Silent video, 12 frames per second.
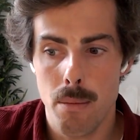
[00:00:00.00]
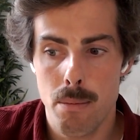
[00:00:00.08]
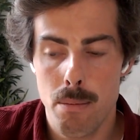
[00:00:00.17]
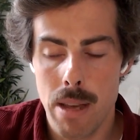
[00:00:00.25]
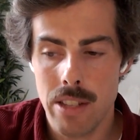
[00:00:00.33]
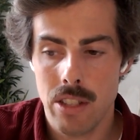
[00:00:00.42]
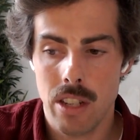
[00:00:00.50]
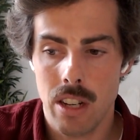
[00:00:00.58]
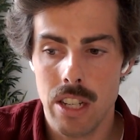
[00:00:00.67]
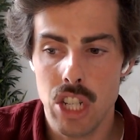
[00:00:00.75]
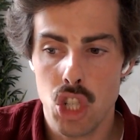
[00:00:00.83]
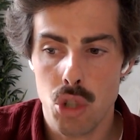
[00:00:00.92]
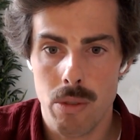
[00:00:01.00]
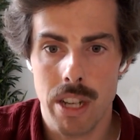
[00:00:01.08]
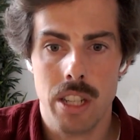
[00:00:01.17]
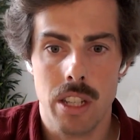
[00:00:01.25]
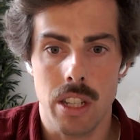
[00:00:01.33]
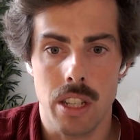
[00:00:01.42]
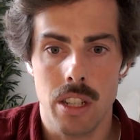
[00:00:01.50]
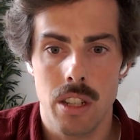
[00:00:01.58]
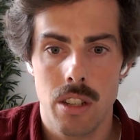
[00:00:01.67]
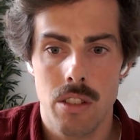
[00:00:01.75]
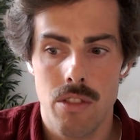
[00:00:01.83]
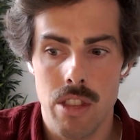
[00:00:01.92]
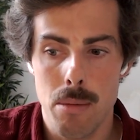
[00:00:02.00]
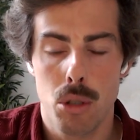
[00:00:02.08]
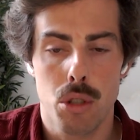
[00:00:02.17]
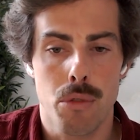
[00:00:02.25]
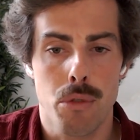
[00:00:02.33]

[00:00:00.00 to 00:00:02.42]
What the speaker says: basically shrinking the amount of